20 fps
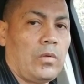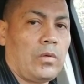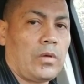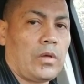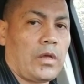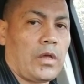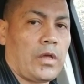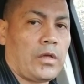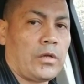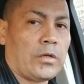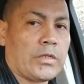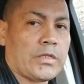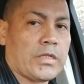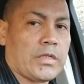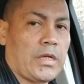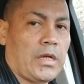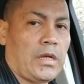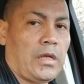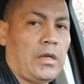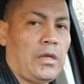in your
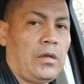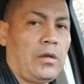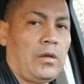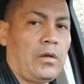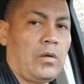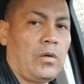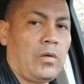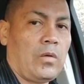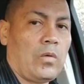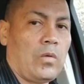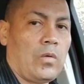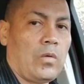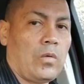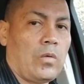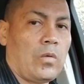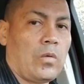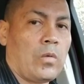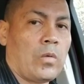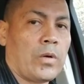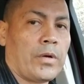city
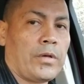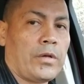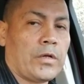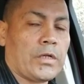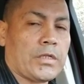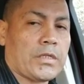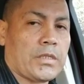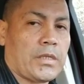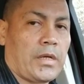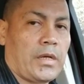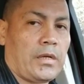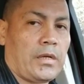or in your state